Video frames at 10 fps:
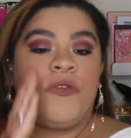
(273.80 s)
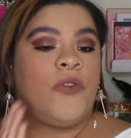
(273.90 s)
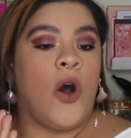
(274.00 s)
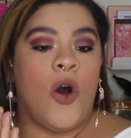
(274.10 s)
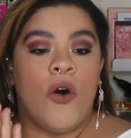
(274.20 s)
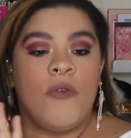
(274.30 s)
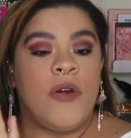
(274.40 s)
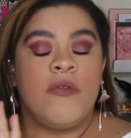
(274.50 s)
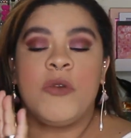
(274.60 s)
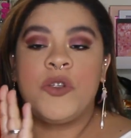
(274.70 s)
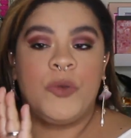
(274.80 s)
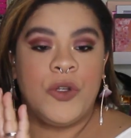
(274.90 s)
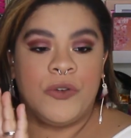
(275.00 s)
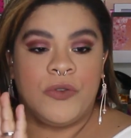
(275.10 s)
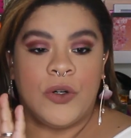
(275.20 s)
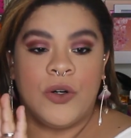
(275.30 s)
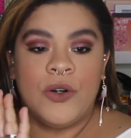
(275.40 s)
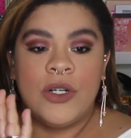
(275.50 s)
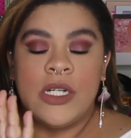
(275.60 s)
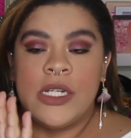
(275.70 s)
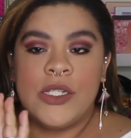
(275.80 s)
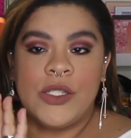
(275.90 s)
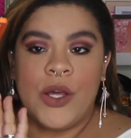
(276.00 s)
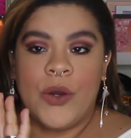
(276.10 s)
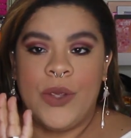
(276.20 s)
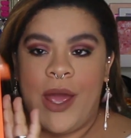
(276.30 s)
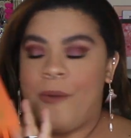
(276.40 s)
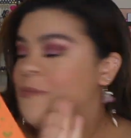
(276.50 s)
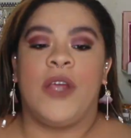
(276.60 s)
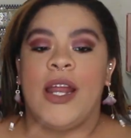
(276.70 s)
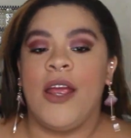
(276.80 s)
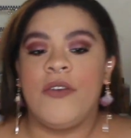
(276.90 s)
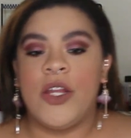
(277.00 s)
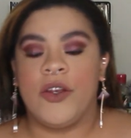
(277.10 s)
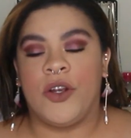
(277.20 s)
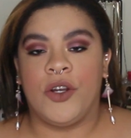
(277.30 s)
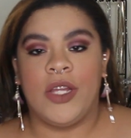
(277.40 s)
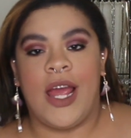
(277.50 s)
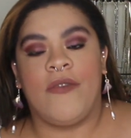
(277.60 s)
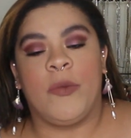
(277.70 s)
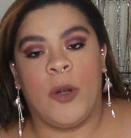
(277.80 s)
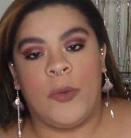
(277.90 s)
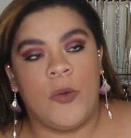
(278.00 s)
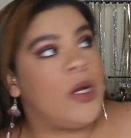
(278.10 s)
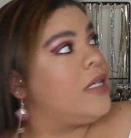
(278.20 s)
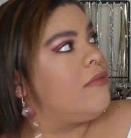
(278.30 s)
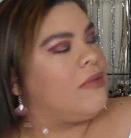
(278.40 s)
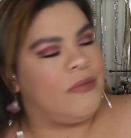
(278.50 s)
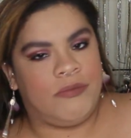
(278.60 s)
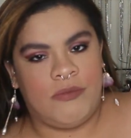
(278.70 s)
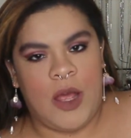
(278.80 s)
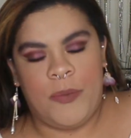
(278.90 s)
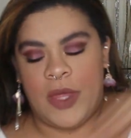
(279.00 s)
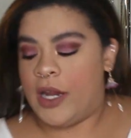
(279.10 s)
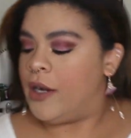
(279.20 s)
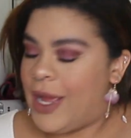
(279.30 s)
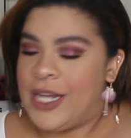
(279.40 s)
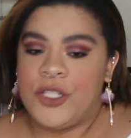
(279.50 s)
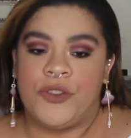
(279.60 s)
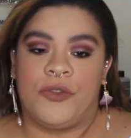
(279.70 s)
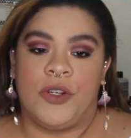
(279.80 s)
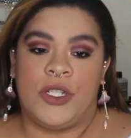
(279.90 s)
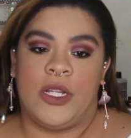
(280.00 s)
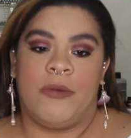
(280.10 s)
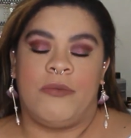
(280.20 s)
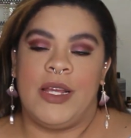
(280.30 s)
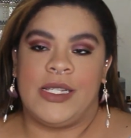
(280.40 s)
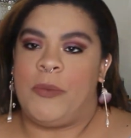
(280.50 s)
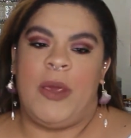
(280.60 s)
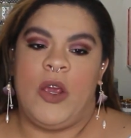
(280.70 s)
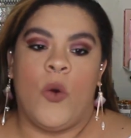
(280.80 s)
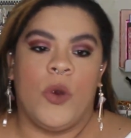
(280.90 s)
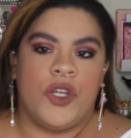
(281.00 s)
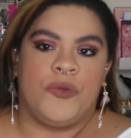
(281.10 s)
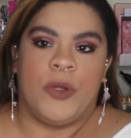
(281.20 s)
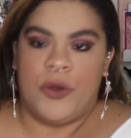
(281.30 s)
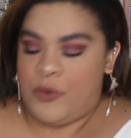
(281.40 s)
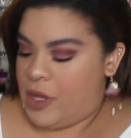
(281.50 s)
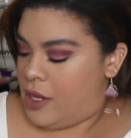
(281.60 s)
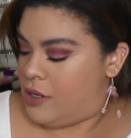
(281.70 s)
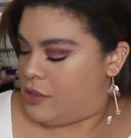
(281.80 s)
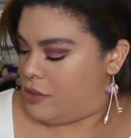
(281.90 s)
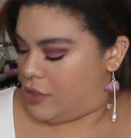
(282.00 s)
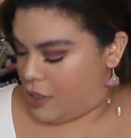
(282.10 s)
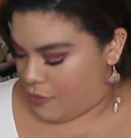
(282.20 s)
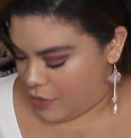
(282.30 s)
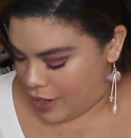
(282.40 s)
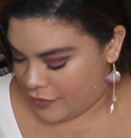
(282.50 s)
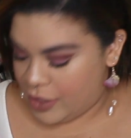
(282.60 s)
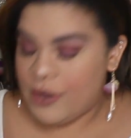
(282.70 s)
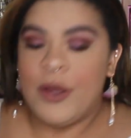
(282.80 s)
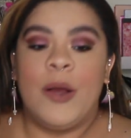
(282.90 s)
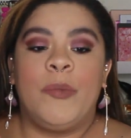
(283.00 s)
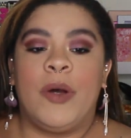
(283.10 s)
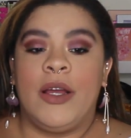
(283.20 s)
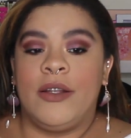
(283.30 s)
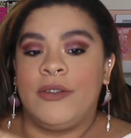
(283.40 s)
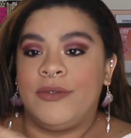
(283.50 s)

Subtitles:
fall, very much beautiful. So yeah, and I already currently have the purple one up there. I just refer to them as like pink, orange, blue, and you know, whatever, but